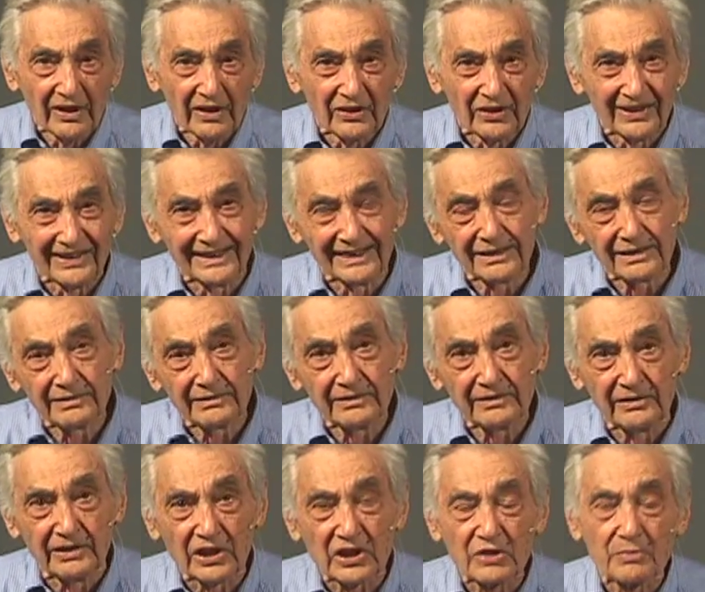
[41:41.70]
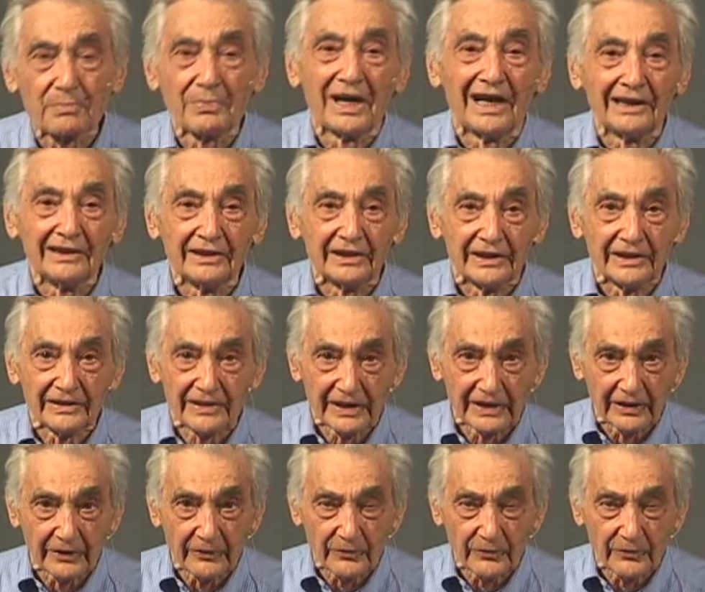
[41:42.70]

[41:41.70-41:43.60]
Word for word: or despondent in